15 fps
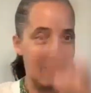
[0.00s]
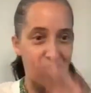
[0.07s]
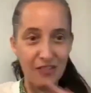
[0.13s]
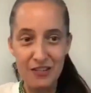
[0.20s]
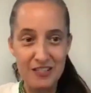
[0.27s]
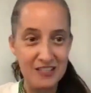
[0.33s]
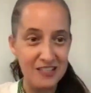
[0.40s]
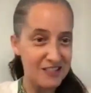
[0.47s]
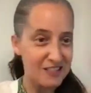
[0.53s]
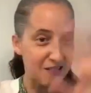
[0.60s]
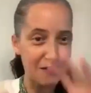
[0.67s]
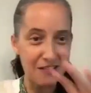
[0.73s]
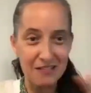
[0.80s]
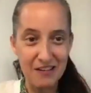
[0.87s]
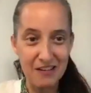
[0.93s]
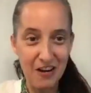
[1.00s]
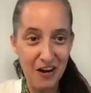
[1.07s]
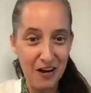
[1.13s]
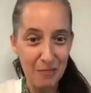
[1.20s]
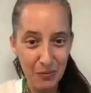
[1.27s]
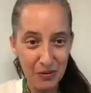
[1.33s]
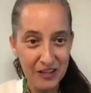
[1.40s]
this
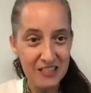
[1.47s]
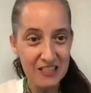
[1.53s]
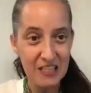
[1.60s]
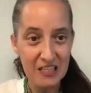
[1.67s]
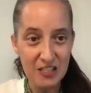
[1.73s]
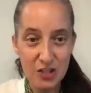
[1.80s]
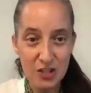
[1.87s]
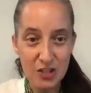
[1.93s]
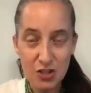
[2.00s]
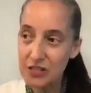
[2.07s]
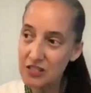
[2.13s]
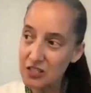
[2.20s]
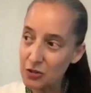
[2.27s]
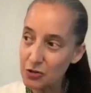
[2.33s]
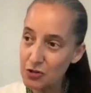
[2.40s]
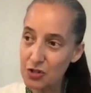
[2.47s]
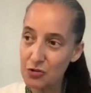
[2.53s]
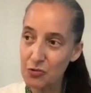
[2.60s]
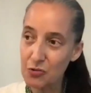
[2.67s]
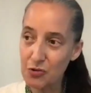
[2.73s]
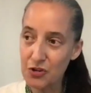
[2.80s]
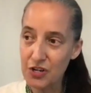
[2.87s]
complex history and social
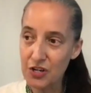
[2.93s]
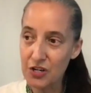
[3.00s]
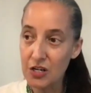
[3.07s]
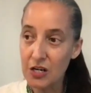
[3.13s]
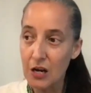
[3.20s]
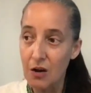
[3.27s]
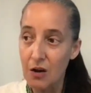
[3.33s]
order,